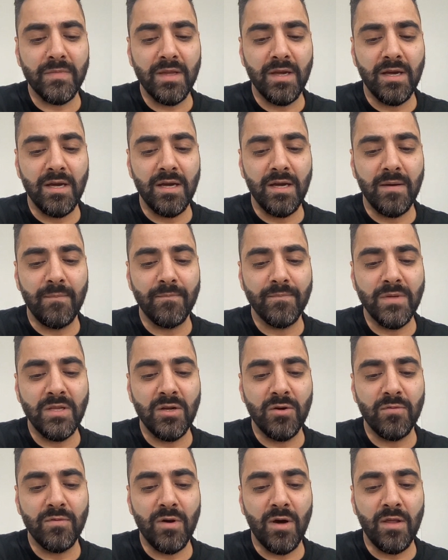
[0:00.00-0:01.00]

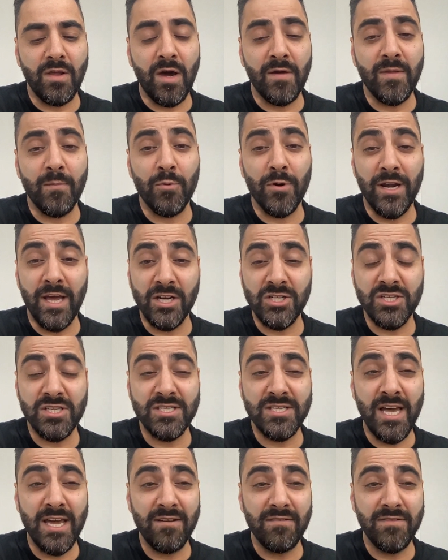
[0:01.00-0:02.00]
the production
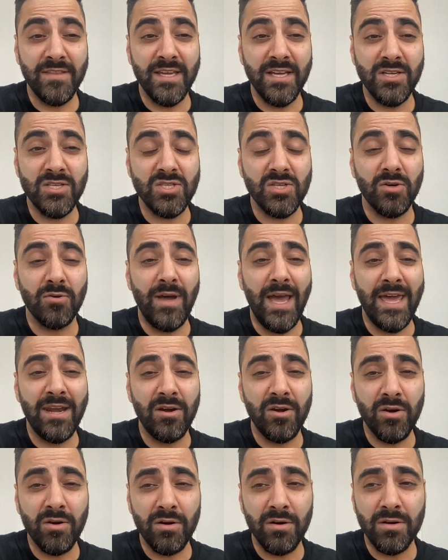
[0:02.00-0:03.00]
side of things, so
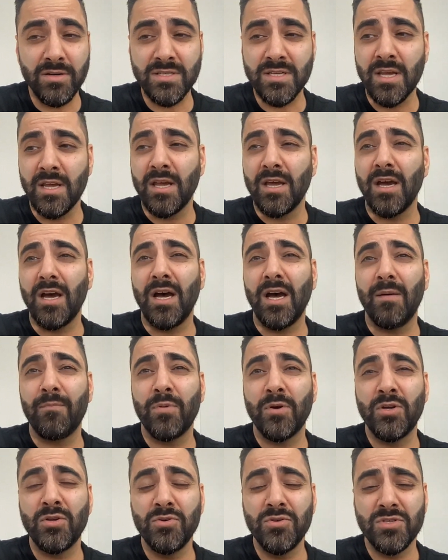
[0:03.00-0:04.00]
editors,
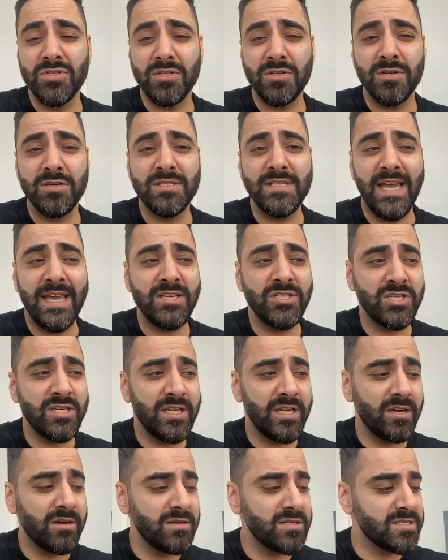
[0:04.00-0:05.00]
producers,
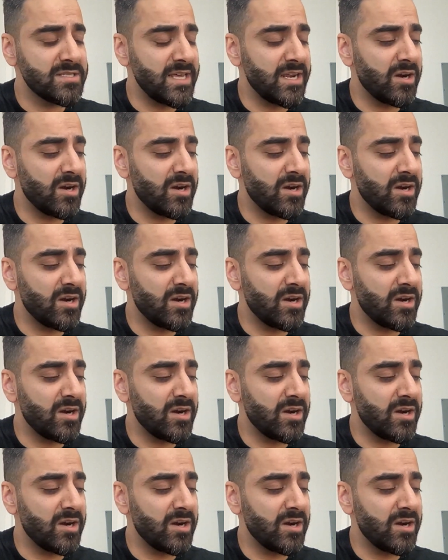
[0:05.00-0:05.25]
engineers that